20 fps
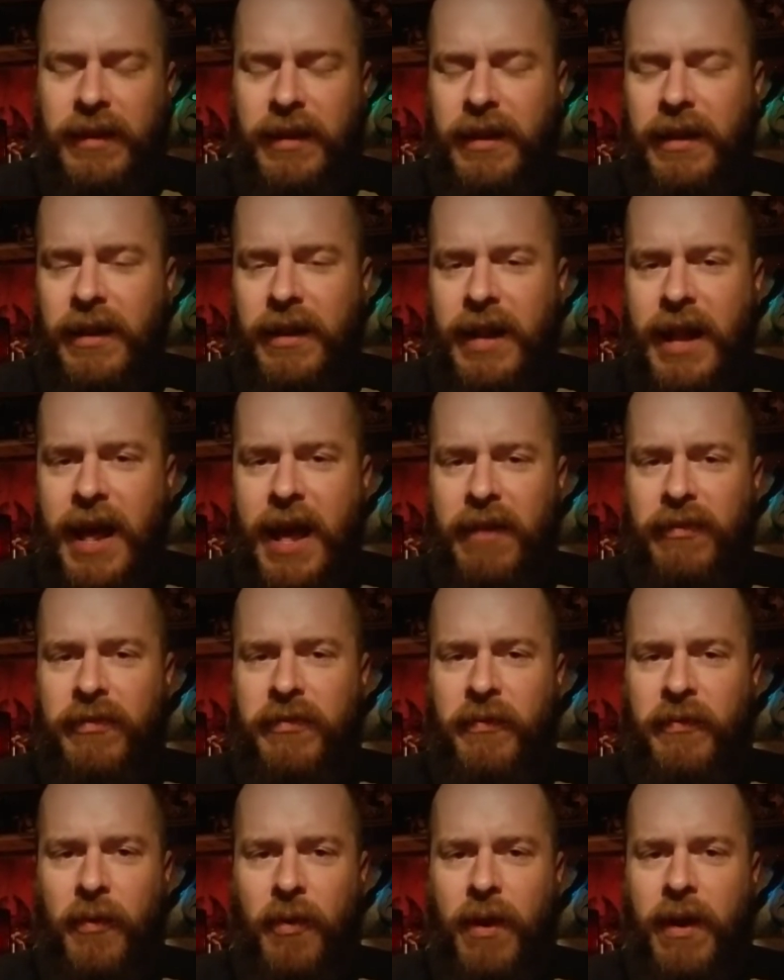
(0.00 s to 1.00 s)
He didn't
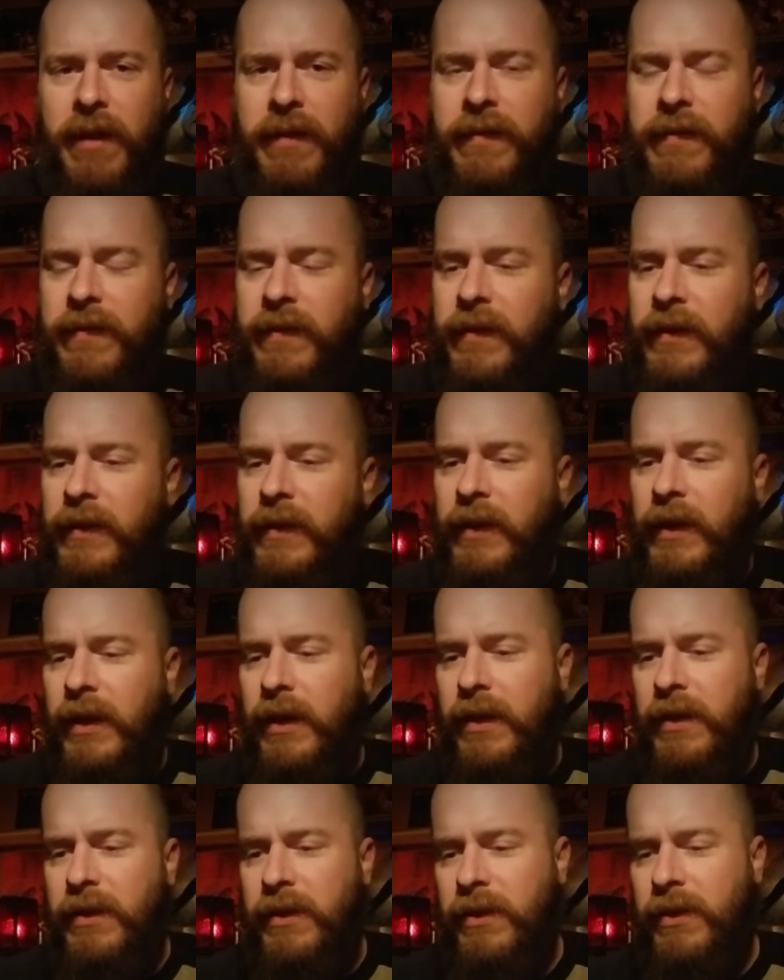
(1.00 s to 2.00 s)
ask for it.
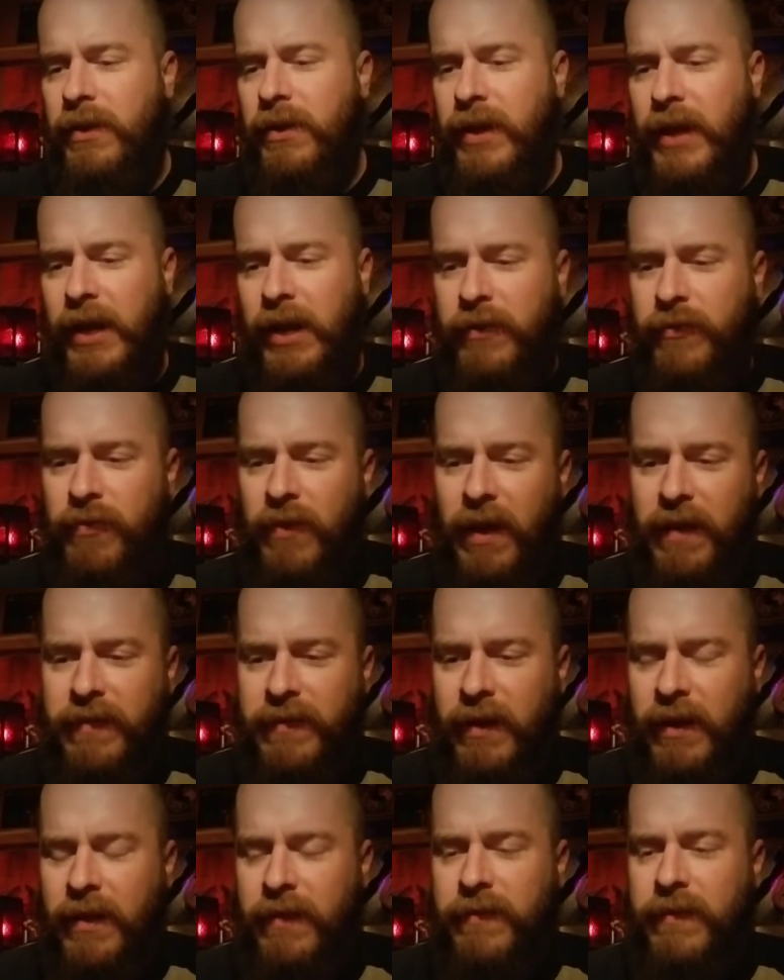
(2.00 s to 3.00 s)
You got to
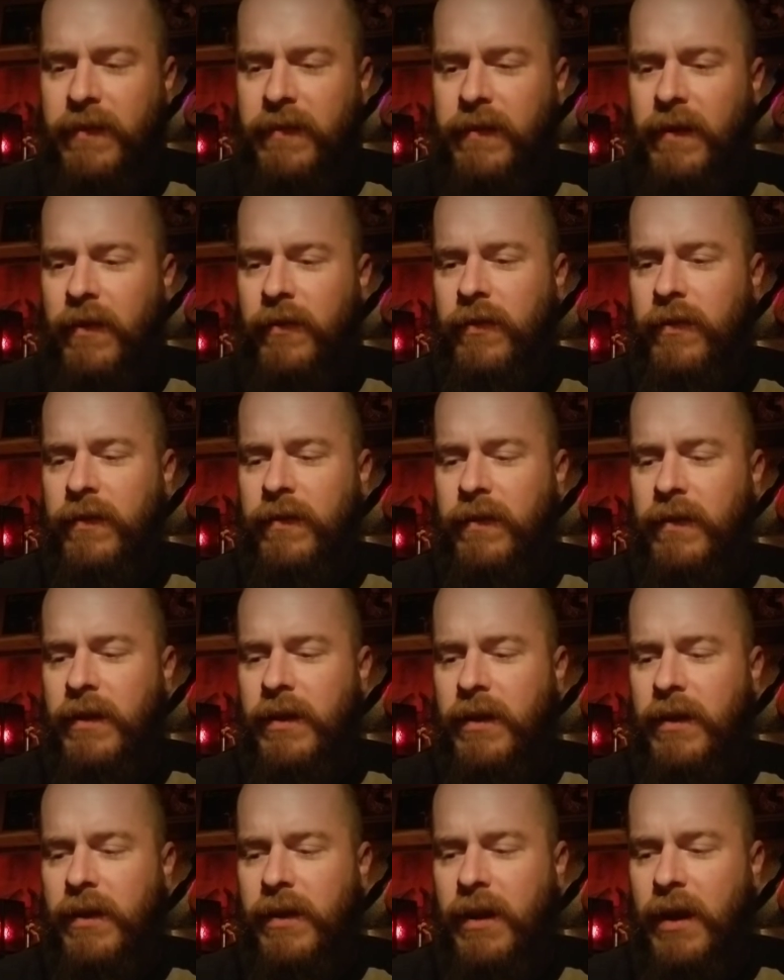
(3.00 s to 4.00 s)
trust in his decisions, and
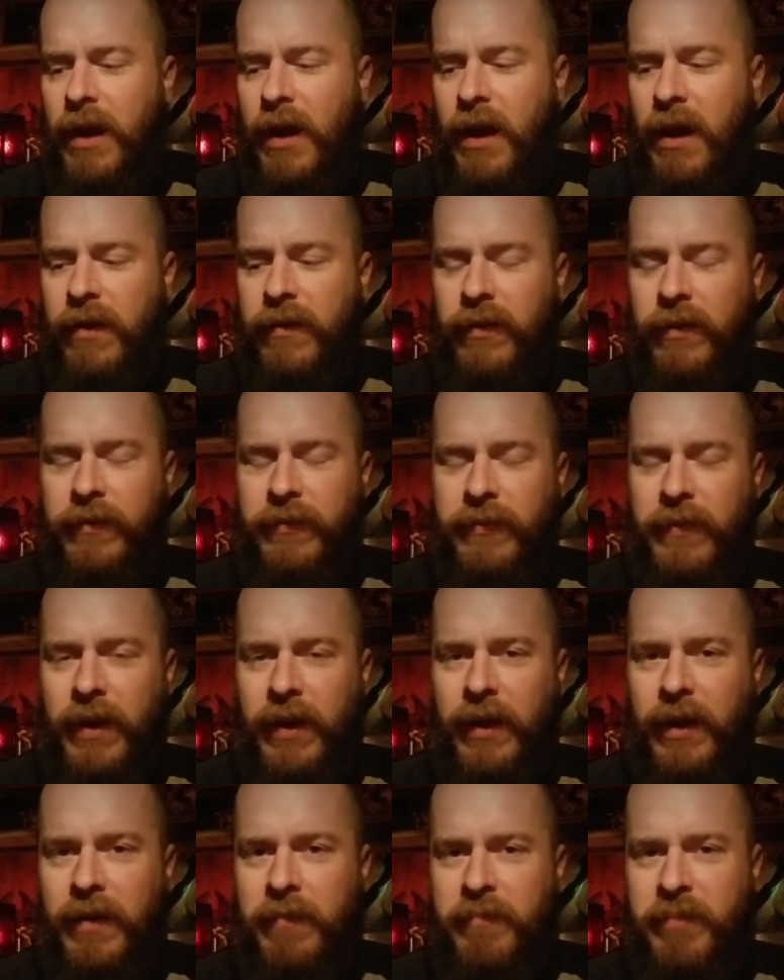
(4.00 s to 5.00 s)
here you are, just
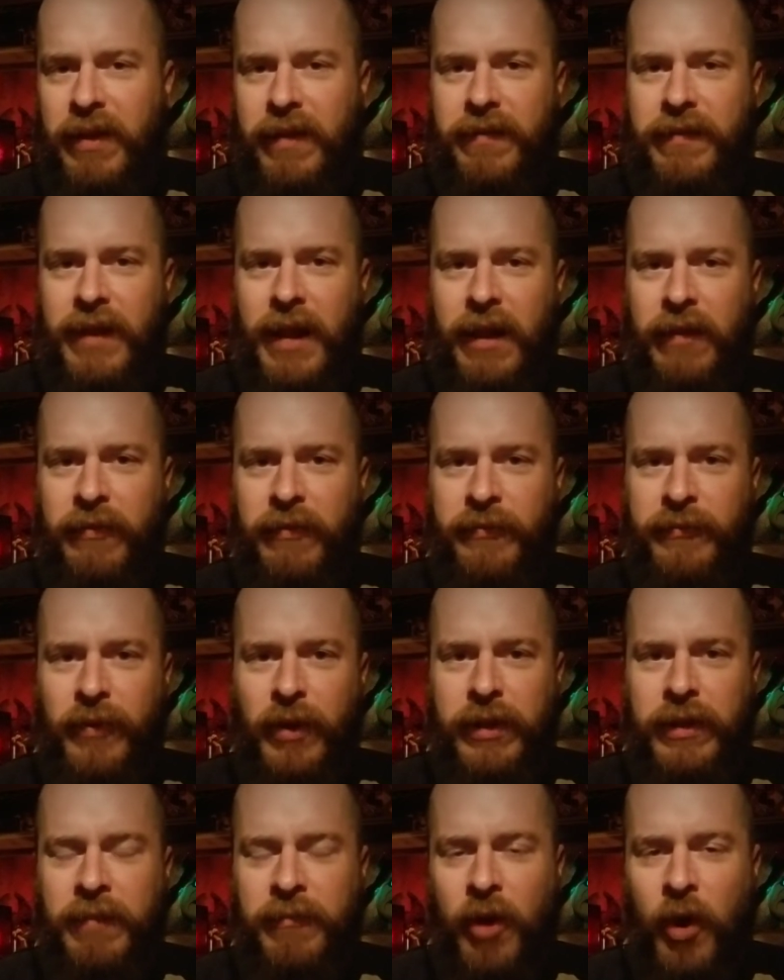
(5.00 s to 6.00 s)
fucking pissing on his
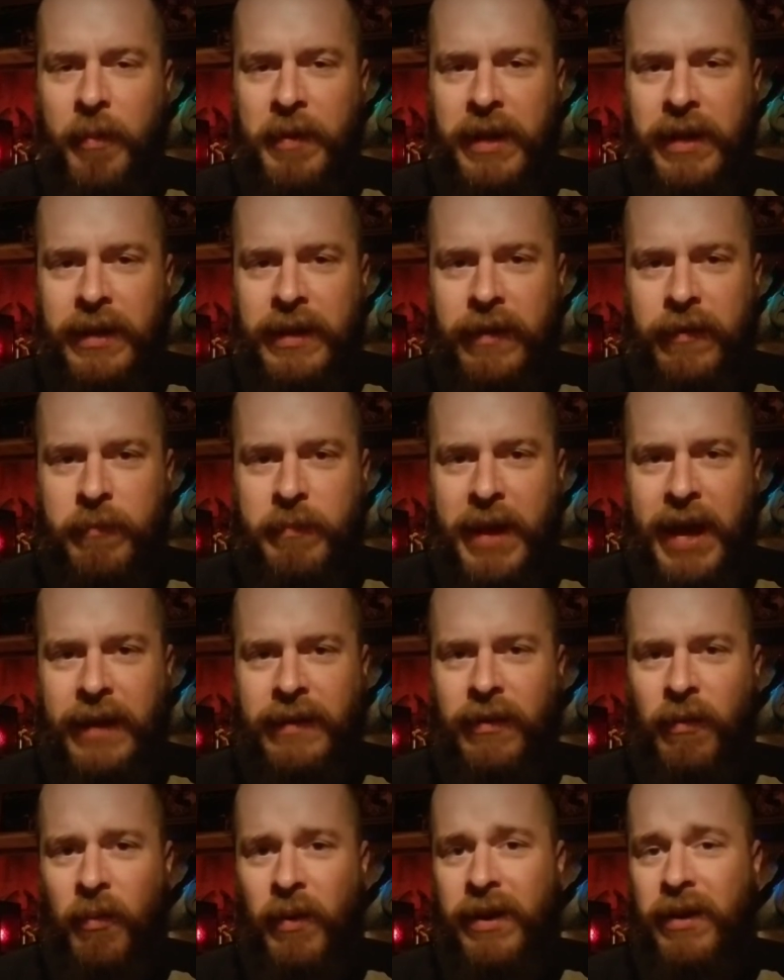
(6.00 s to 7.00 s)
foot the moment he gets
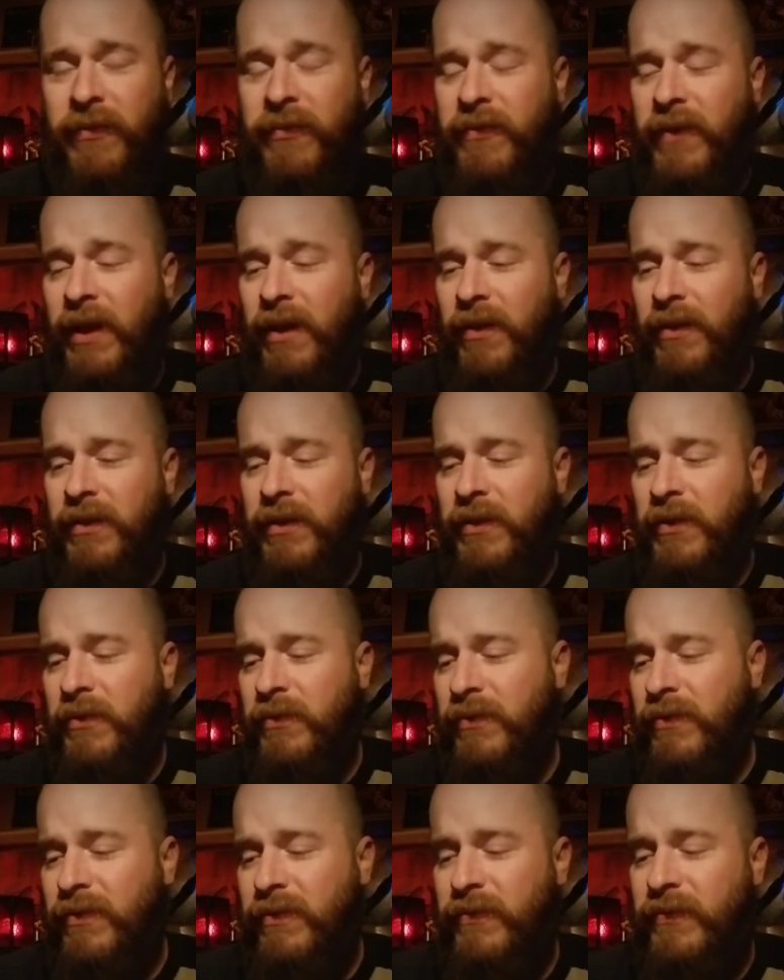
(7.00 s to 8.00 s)
back to Winterfell.
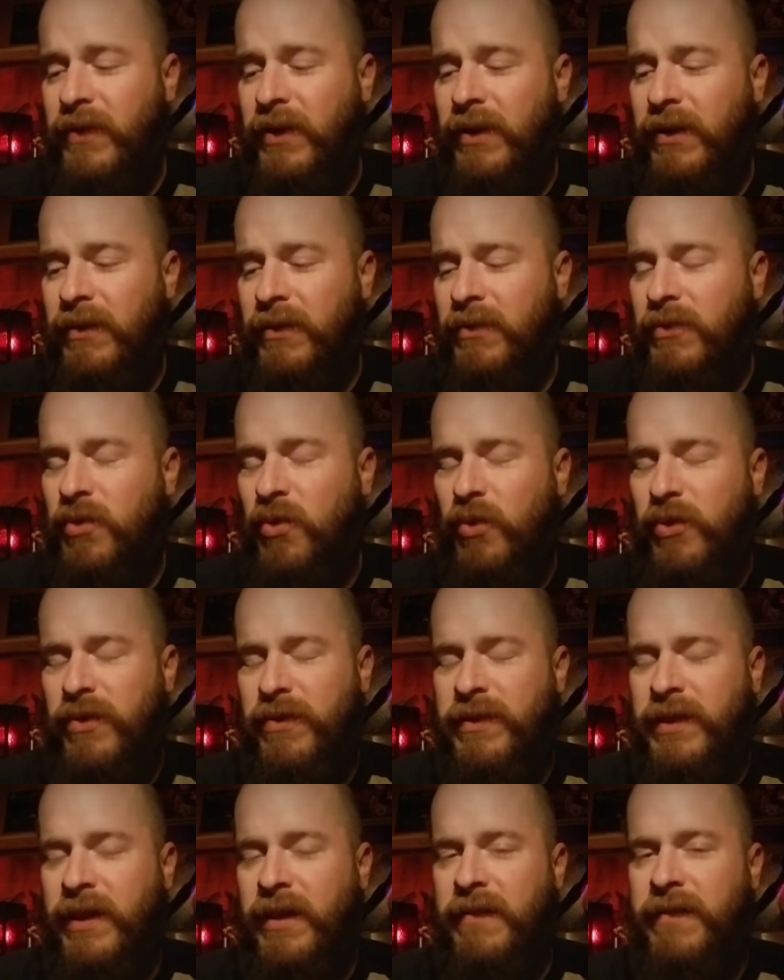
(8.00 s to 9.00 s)
It's fucking cool
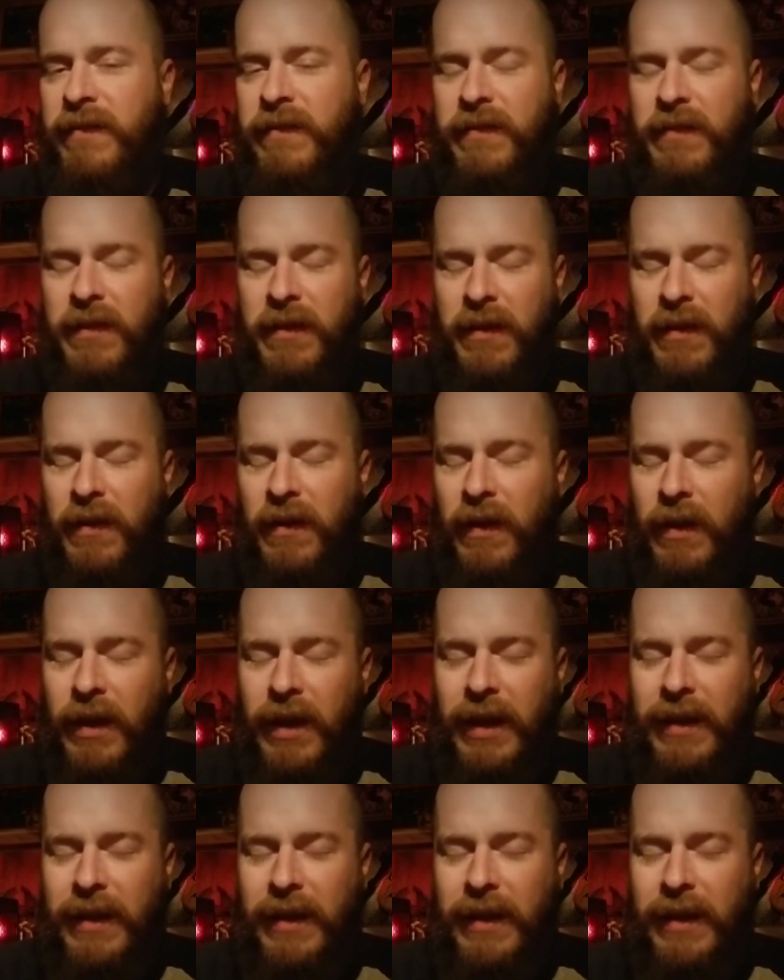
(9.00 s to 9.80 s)
your tits.